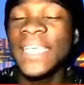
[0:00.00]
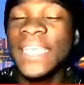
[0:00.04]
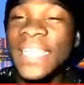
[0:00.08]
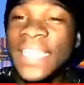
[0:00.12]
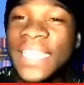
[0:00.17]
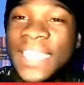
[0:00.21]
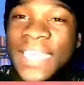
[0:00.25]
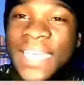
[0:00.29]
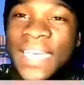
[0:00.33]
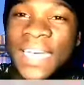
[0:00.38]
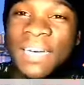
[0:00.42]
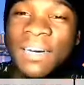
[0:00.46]

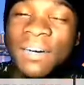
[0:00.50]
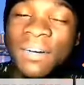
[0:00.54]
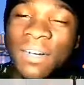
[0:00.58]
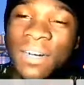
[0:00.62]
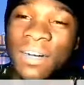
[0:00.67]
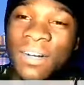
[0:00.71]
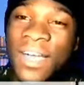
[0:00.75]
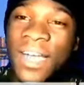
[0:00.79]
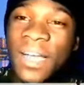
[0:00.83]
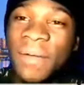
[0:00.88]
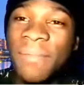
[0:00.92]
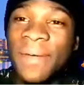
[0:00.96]
here
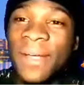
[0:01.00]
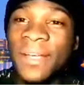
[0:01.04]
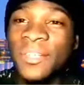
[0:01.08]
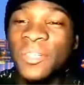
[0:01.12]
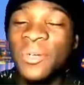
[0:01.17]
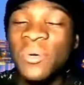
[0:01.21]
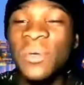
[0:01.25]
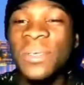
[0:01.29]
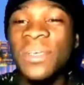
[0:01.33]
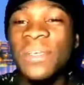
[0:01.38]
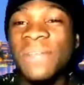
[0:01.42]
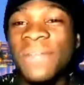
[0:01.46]
on Craig
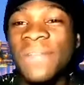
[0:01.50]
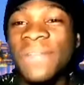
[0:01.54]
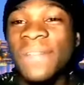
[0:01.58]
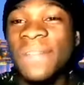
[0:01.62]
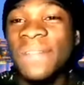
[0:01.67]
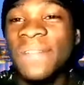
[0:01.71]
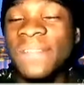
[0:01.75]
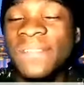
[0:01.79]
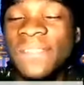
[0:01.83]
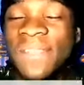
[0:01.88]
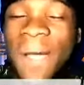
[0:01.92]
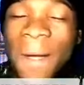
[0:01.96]
Marshall. We'll give you
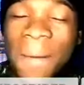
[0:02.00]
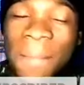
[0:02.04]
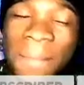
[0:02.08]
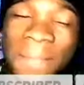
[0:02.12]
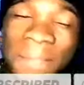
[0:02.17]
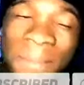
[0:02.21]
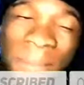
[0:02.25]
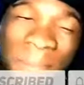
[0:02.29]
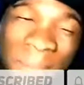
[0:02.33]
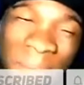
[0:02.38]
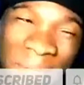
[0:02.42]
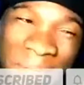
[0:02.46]
the
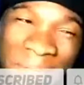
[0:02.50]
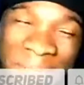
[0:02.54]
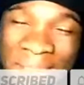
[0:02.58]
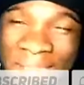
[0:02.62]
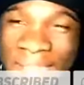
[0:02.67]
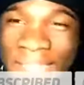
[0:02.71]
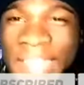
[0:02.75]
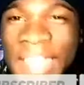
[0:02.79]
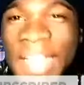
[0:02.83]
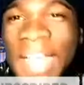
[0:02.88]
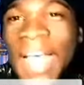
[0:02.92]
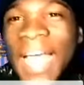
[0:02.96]
top, the
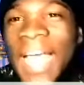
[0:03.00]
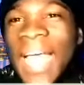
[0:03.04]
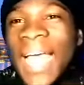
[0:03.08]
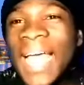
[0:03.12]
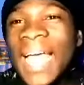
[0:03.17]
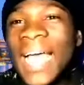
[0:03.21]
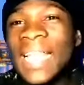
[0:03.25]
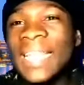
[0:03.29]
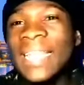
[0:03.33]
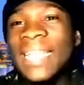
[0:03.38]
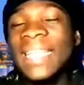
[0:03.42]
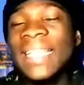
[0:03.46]
best,
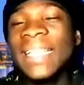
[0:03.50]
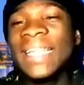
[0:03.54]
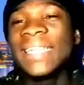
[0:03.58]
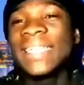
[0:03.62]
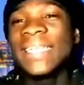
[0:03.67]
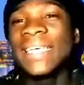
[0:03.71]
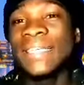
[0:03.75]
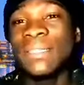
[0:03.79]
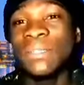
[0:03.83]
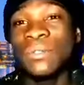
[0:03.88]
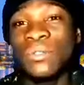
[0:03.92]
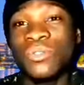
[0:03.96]
and the
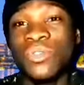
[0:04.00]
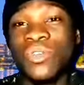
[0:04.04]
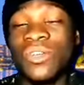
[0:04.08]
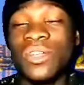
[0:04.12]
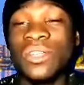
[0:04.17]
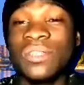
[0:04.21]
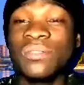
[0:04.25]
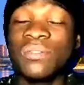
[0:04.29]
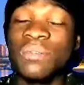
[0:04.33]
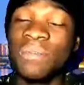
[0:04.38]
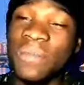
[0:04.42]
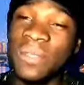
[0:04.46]
latest
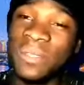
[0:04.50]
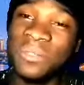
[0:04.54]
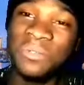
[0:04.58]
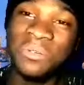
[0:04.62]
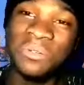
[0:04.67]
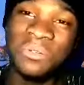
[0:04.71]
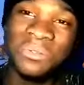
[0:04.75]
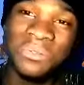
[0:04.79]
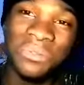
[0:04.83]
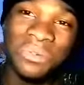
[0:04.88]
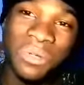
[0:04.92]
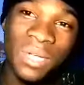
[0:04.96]
stories. So make
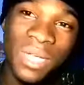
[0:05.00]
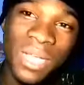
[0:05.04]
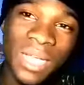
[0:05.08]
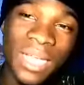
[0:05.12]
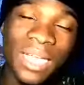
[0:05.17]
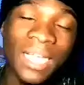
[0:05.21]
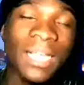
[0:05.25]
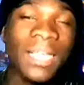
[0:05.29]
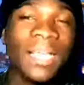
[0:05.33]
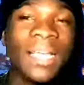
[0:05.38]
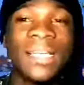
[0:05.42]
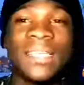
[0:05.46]
sure to
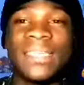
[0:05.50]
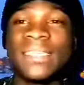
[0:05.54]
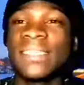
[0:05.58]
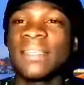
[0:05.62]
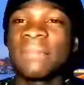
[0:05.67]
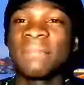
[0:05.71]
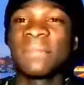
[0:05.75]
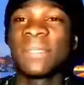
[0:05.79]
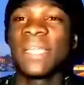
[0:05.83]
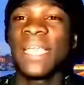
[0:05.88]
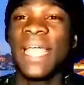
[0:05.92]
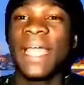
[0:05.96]

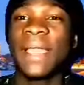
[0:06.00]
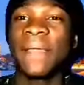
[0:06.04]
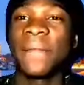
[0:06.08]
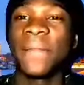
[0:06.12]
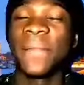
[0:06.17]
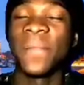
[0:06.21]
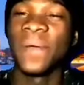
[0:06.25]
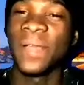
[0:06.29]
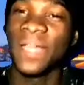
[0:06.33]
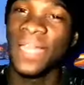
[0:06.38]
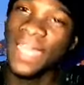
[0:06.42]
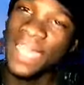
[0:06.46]

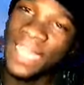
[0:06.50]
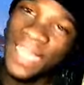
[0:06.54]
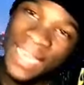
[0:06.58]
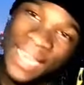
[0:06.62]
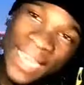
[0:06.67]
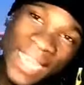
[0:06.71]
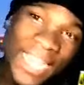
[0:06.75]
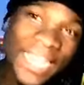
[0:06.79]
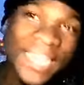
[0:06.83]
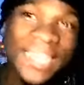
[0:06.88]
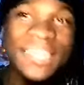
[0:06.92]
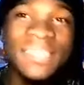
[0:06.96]
subscribe,
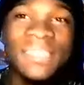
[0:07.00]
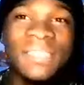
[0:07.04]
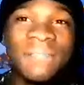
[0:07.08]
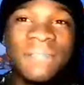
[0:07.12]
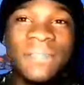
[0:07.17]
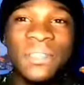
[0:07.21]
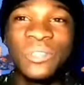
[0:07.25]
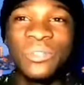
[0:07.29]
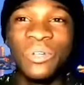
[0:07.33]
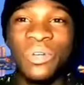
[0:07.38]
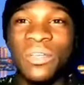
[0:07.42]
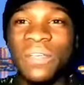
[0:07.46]
like this
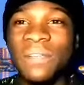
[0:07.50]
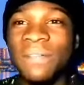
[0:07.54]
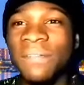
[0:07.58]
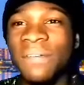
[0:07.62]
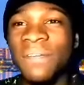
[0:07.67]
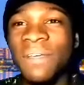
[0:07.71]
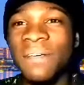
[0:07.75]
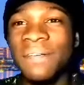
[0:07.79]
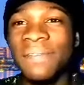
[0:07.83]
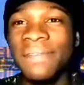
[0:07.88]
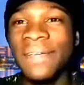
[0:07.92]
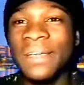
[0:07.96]
video if
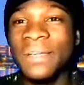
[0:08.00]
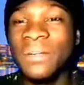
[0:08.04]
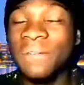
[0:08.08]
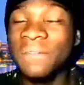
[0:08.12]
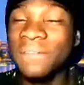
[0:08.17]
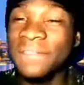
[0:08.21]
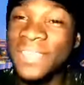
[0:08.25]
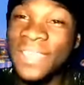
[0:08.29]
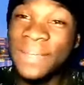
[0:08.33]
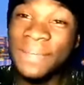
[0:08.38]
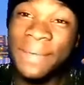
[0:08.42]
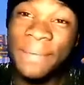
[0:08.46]
you're a fan
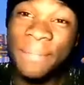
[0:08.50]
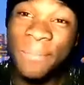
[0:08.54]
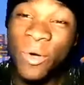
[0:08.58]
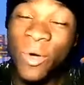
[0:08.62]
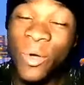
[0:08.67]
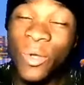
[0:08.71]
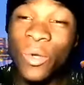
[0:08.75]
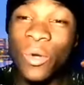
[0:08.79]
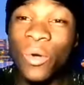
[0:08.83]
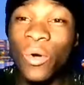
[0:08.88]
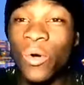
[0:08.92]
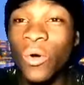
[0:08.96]
of Tamy
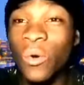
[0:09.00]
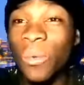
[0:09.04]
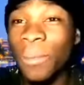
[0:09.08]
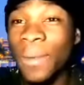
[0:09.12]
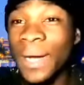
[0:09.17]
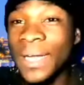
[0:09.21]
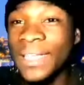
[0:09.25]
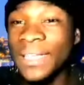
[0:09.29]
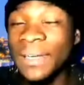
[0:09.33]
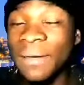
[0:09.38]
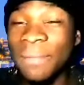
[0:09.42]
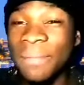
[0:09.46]
Moyo or
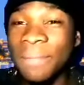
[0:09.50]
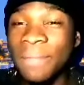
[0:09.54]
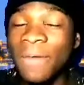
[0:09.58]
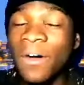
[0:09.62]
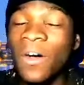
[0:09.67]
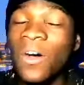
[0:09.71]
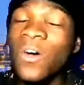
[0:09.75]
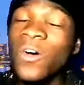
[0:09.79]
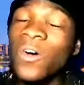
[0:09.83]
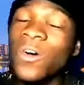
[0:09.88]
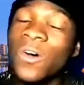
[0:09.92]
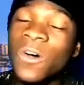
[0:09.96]
Madam
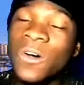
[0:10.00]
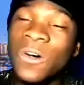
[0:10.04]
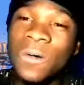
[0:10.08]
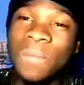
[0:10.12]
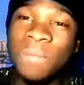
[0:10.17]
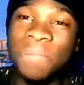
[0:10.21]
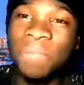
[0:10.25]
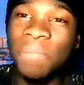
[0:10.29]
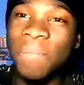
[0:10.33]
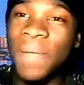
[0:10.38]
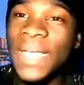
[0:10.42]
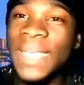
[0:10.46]

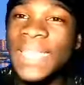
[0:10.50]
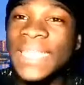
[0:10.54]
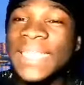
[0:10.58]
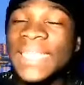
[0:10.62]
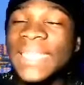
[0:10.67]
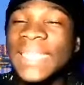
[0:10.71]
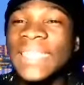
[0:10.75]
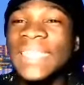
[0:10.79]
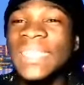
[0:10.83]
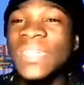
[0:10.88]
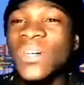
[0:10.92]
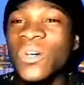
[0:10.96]
or My
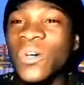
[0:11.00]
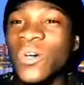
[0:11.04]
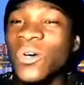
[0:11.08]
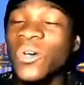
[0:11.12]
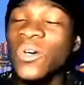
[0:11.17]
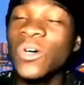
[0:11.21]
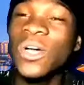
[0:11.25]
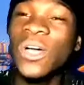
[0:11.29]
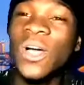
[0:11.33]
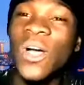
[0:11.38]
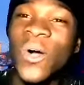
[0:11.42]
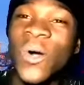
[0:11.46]
TT
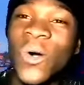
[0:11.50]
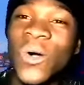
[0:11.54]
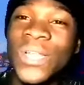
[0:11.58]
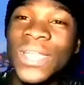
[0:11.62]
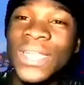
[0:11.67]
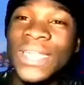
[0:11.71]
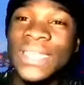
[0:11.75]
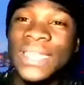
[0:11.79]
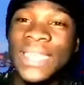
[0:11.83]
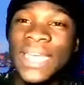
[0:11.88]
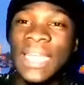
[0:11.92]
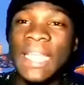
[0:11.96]
or
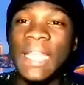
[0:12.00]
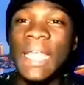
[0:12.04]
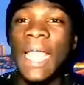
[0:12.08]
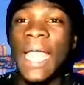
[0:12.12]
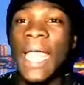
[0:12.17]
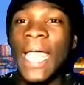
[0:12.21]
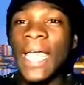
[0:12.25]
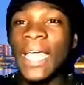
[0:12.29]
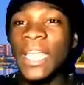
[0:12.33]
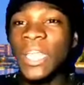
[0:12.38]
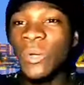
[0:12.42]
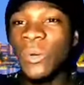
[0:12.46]
Holy 10.
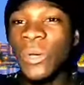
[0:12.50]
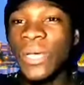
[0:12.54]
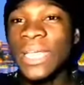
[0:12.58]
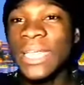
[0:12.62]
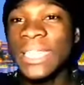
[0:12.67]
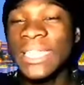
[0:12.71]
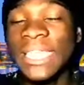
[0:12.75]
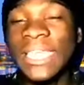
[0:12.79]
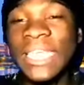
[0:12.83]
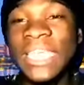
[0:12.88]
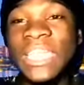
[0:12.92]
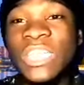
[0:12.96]

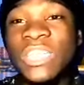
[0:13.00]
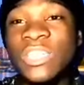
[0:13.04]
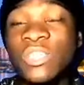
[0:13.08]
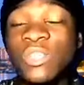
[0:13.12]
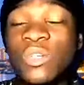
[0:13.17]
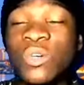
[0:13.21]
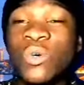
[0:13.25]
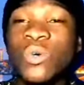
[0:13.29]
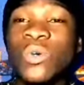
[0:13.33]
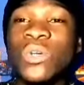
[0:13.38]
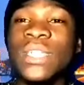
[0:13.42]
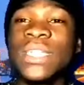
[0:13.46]
Anyways, in
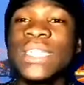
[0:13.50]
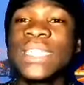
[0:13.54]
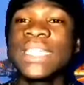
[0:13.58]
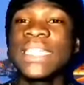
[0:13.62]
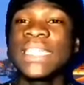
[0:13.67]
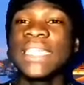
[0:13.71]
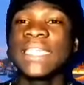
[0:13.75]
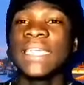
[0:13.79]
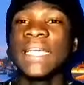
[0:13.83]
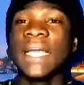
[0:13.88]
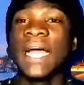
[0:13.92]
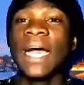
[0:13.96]
Ndongo
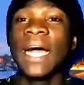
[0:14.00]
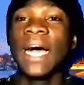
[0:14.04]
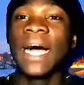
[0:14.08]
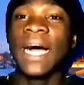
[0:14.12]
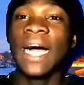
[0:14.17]
T,